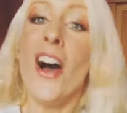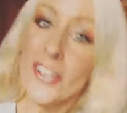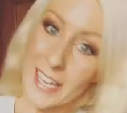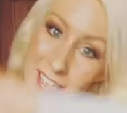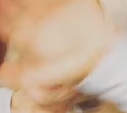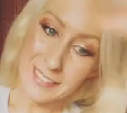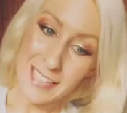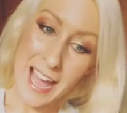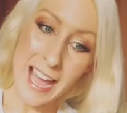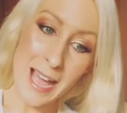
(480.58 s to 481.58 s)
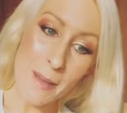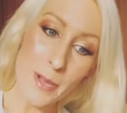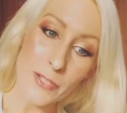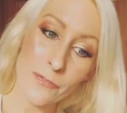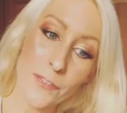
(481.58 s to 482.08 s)
Okay, um,
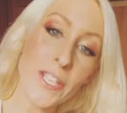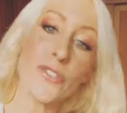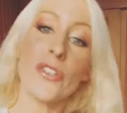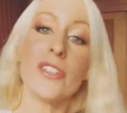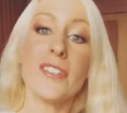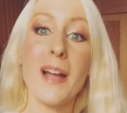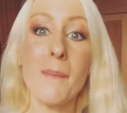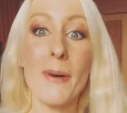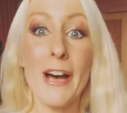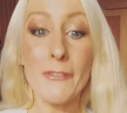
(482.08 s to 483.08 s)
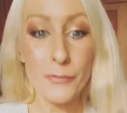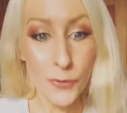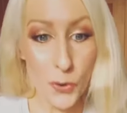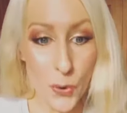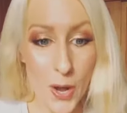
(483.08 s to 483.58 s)
fear truth number
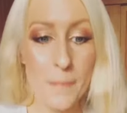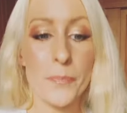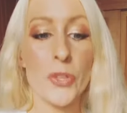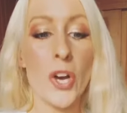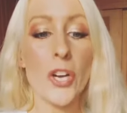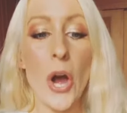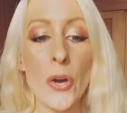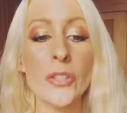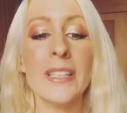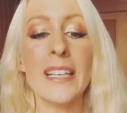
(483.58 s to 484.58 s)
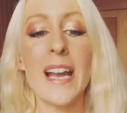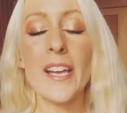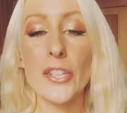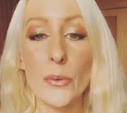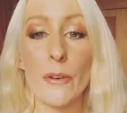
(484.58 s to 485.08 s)
four. Not only
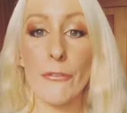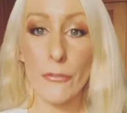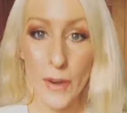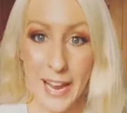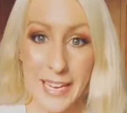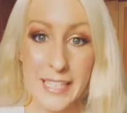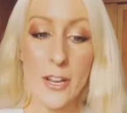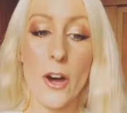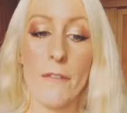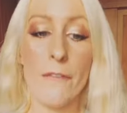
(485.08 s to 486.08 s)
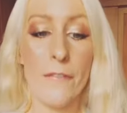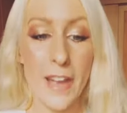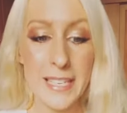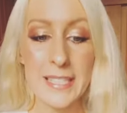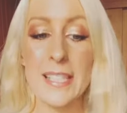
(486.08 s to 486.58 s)
are you afraid of
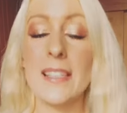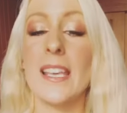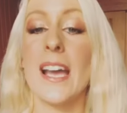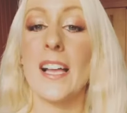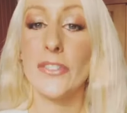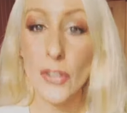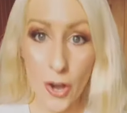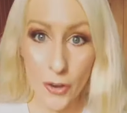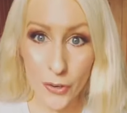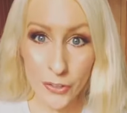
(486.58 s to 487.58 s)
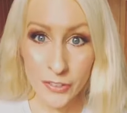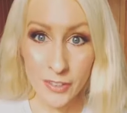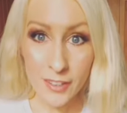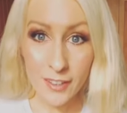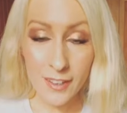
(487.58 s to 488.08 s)
facing the unknown,
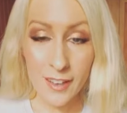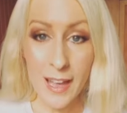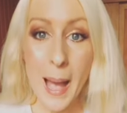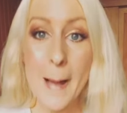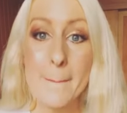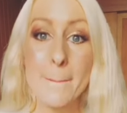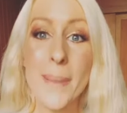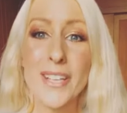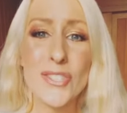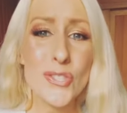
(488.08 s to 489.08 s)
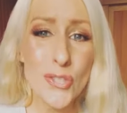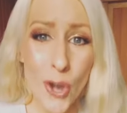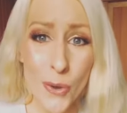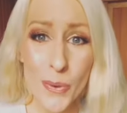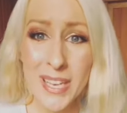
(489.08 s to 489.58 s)
but
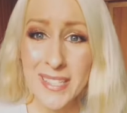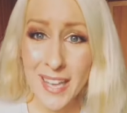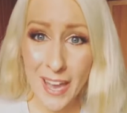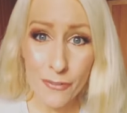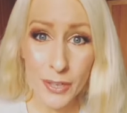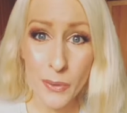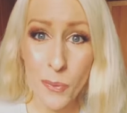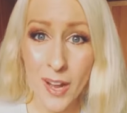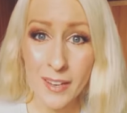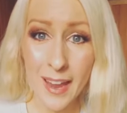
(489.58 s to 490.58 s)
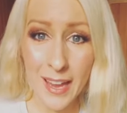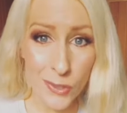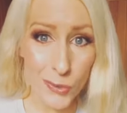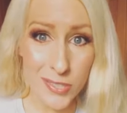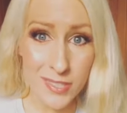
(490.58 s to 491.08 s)
so is everyone
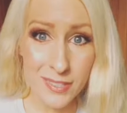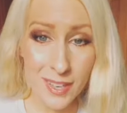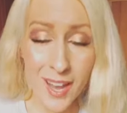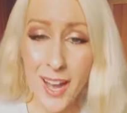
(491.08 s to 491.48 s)
else.